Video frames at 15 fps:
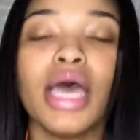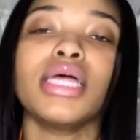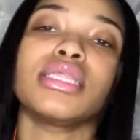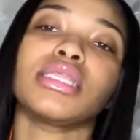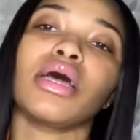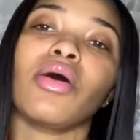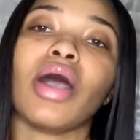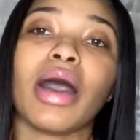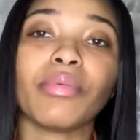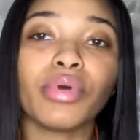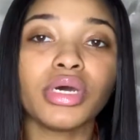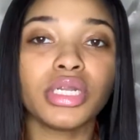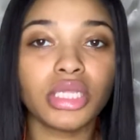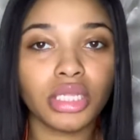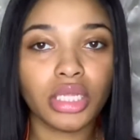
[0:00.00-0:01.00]
So I'm
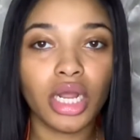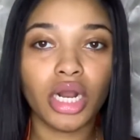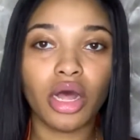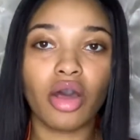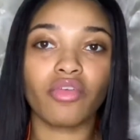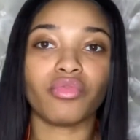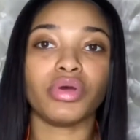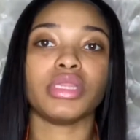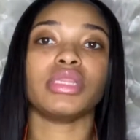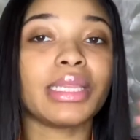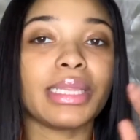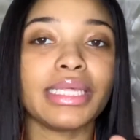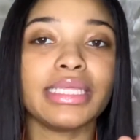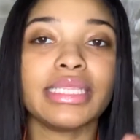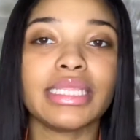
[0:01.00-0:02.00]
going to start off with the
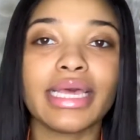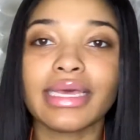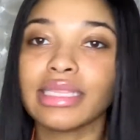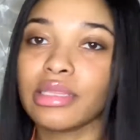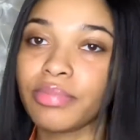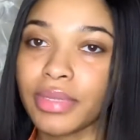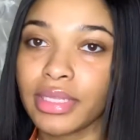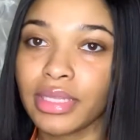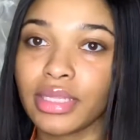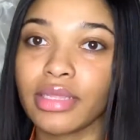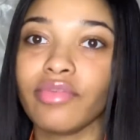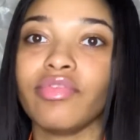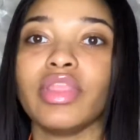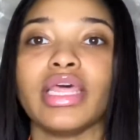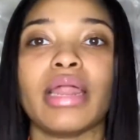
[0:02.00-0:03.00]
least
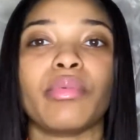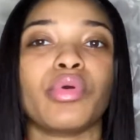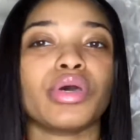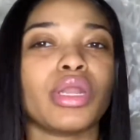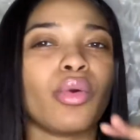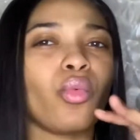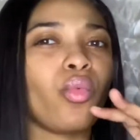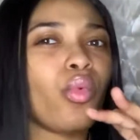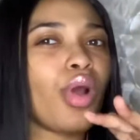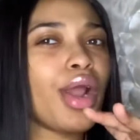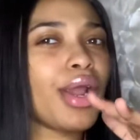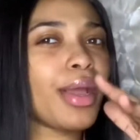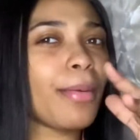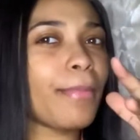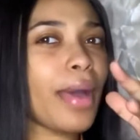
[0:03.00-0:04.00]
expensive, then I'm going to
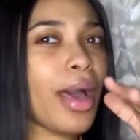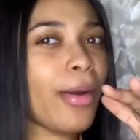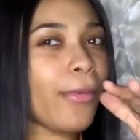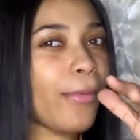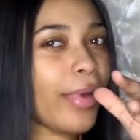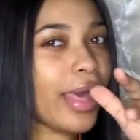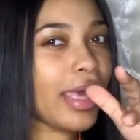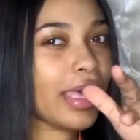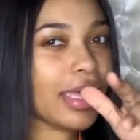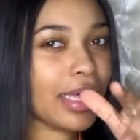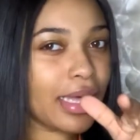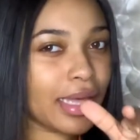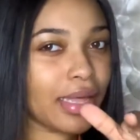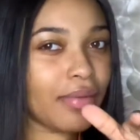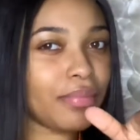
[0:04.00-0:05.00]
work my way
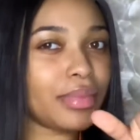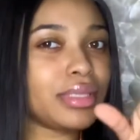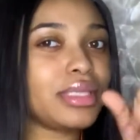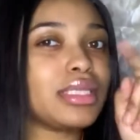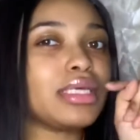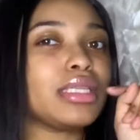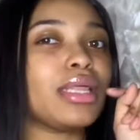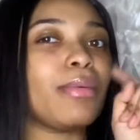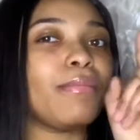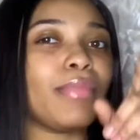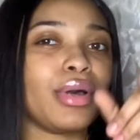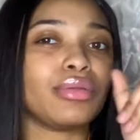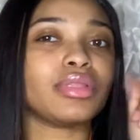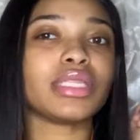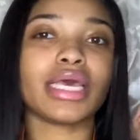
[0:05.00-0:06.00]
up to the
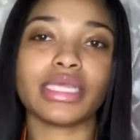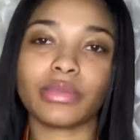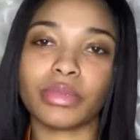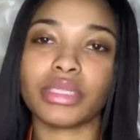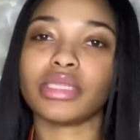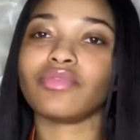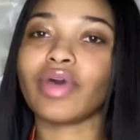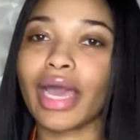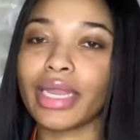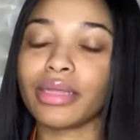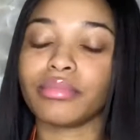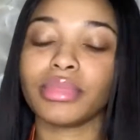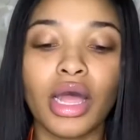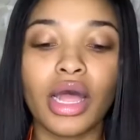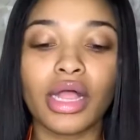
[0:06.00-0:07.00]
most expensive item.
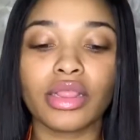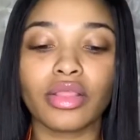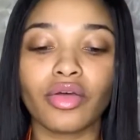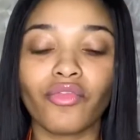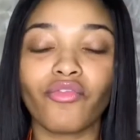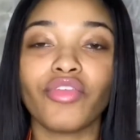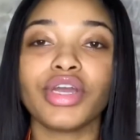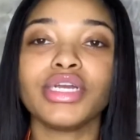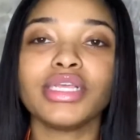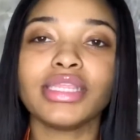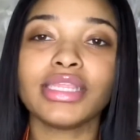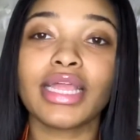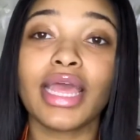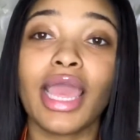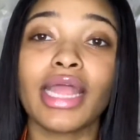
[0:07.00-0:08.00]
The first
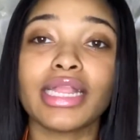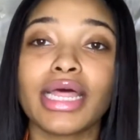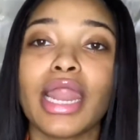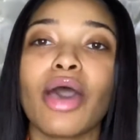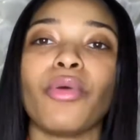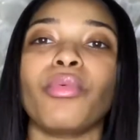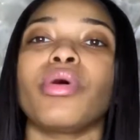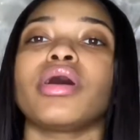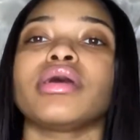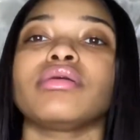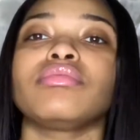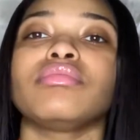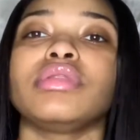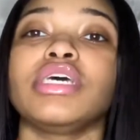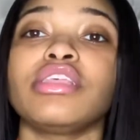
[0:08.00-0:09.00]
thing that I want,
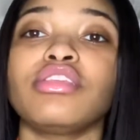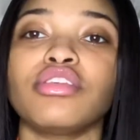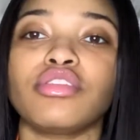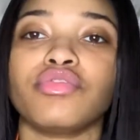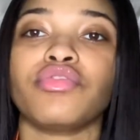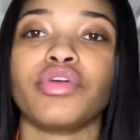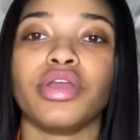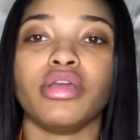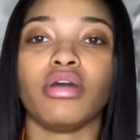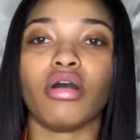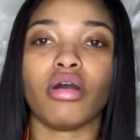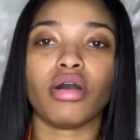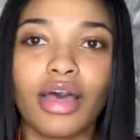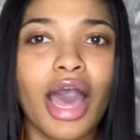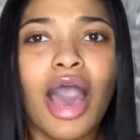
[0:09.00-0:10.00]
this is free,
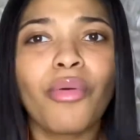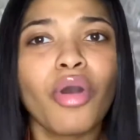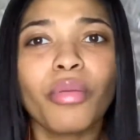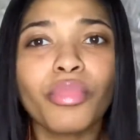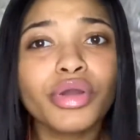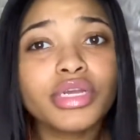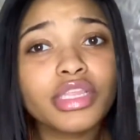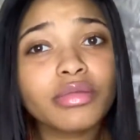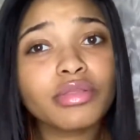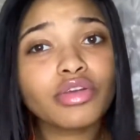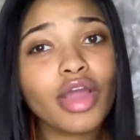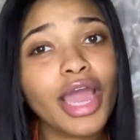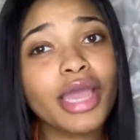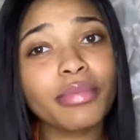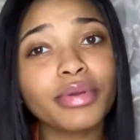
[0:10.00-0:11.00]
y'all. I want more
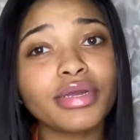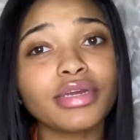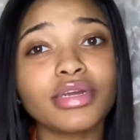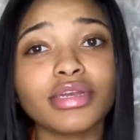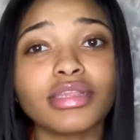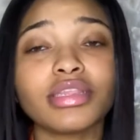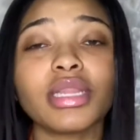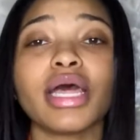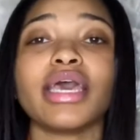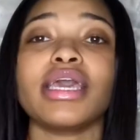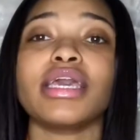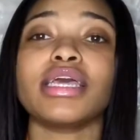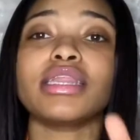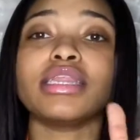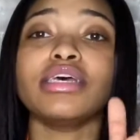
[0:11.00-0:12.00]
subscribers.
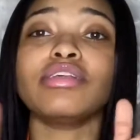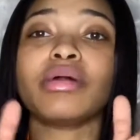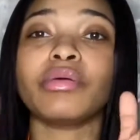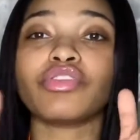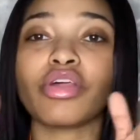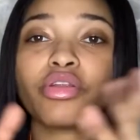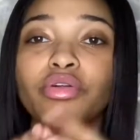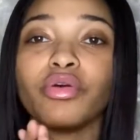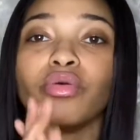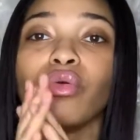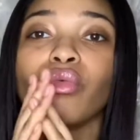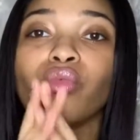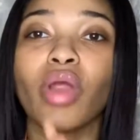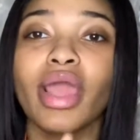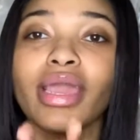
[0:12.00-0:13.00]
Like, this is what I'm trying to do
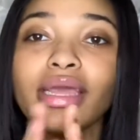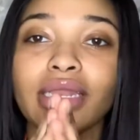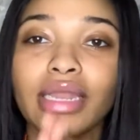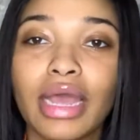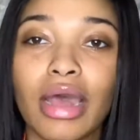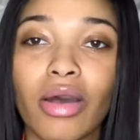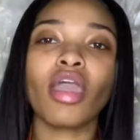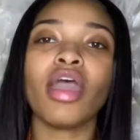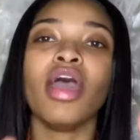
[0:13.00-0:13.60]
right now.